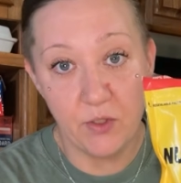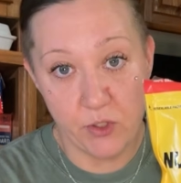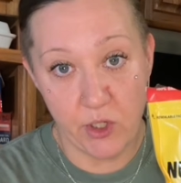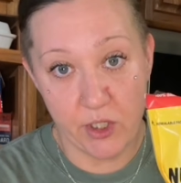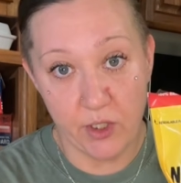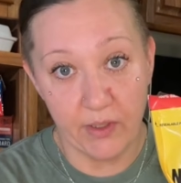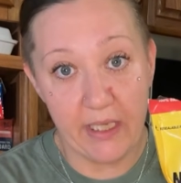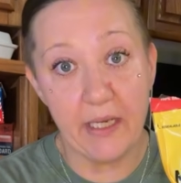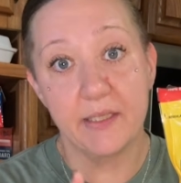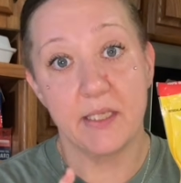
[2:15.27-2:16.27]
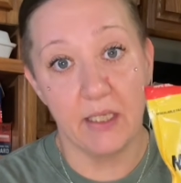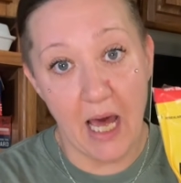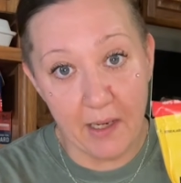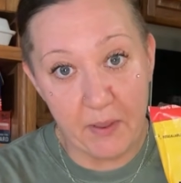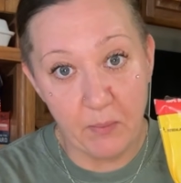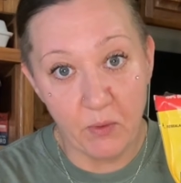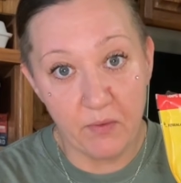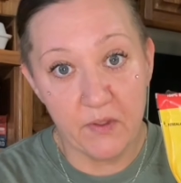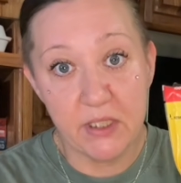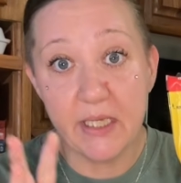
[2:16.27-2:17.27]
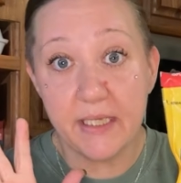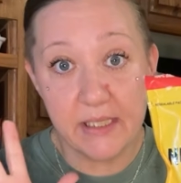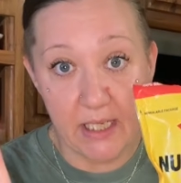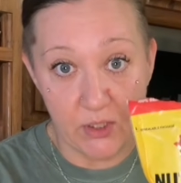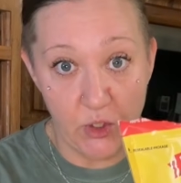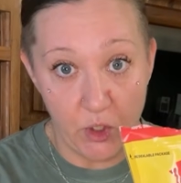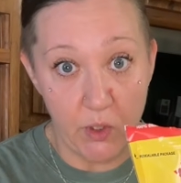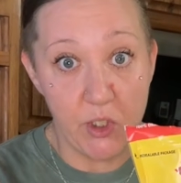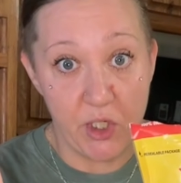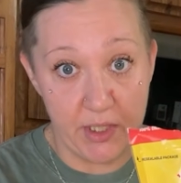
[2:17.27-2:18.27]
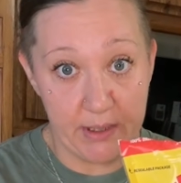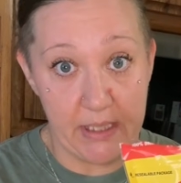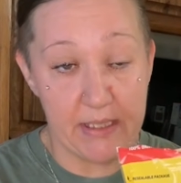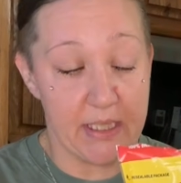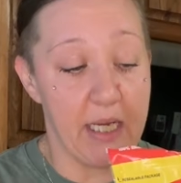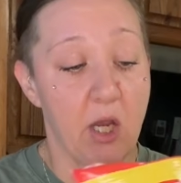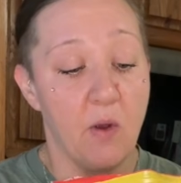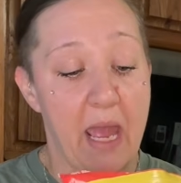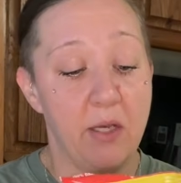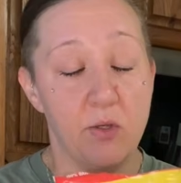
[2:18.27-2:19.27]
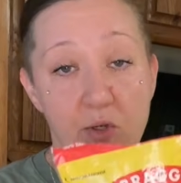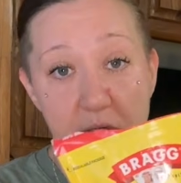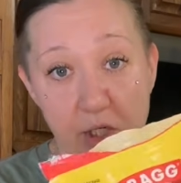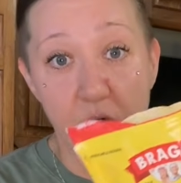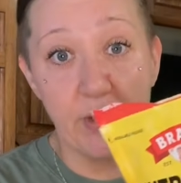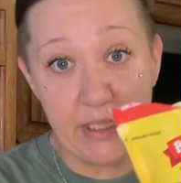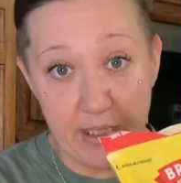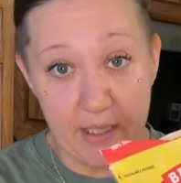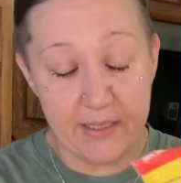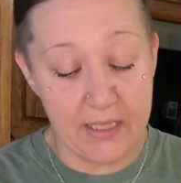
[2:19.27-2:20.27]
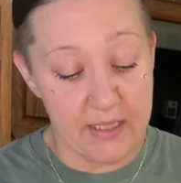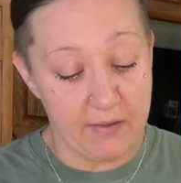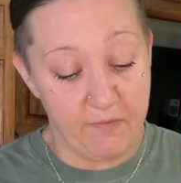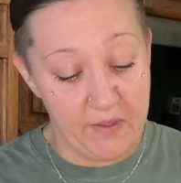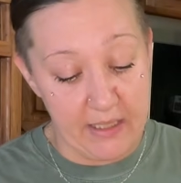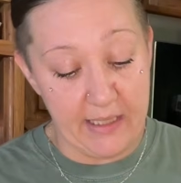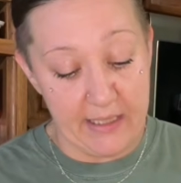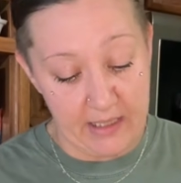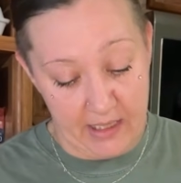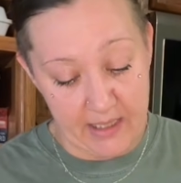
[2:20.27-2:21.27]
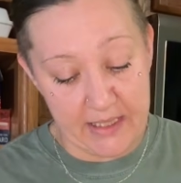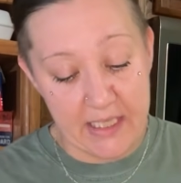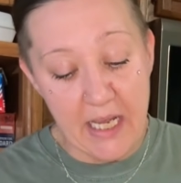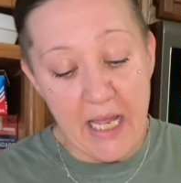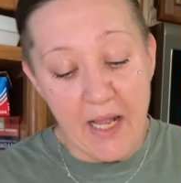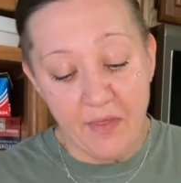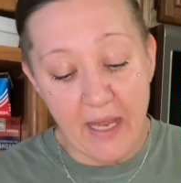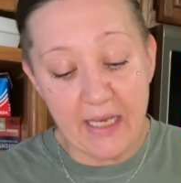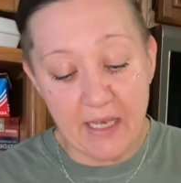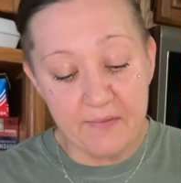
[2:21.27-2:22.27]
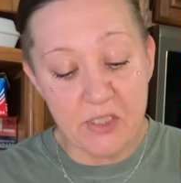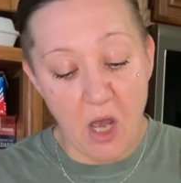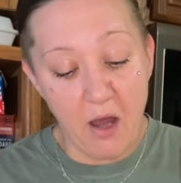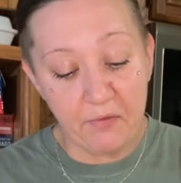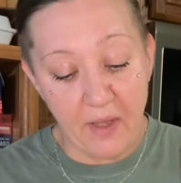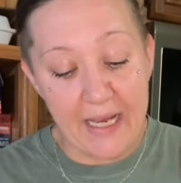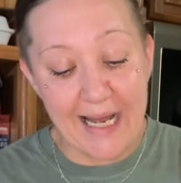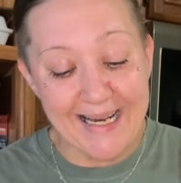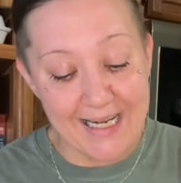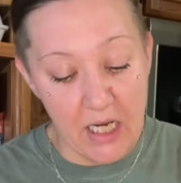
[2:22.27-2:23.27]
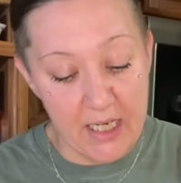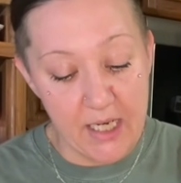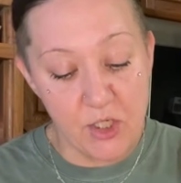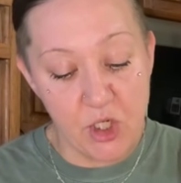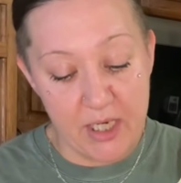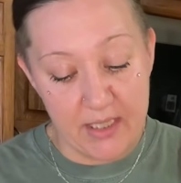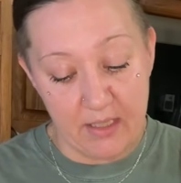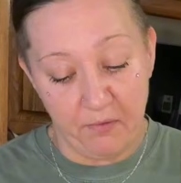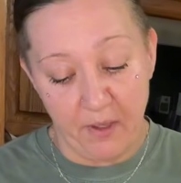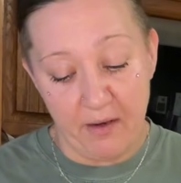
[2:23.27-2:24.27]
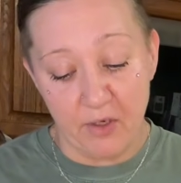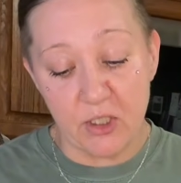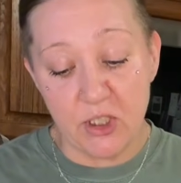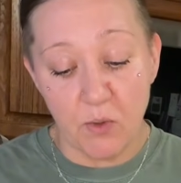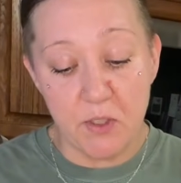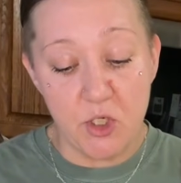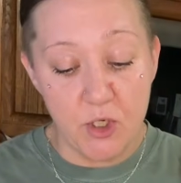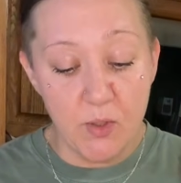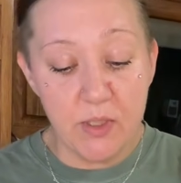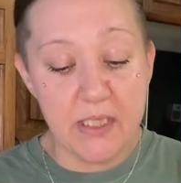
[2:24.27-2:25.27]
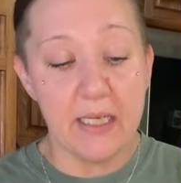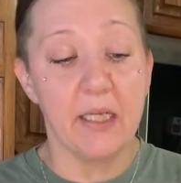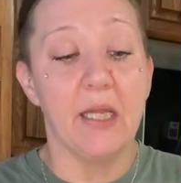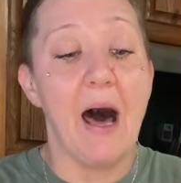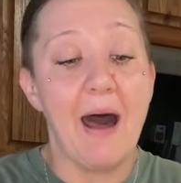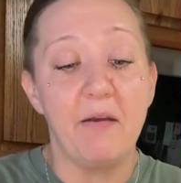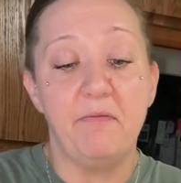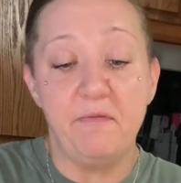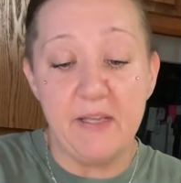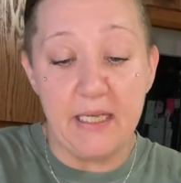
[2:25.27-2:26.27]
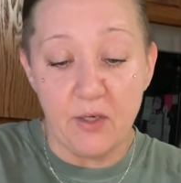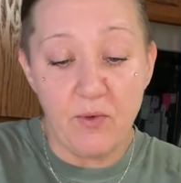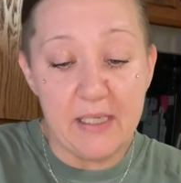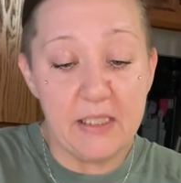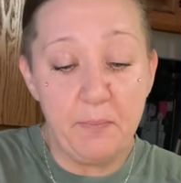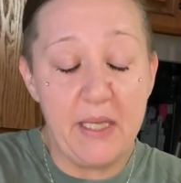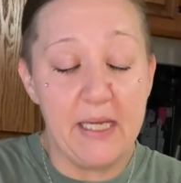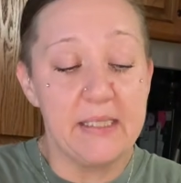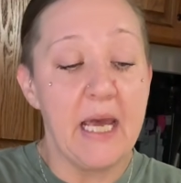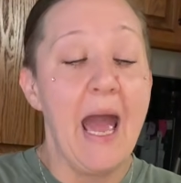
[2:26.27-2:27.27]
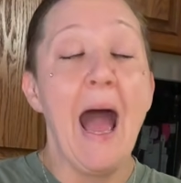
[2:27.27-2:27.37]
nutritional yeast. A lot of people refer to this as nooch seasoning, okay? Nutritional yeast is a vegan yeast that gives off like a nutty, cheesy flavor. So it's used in a lot of vegan recipes.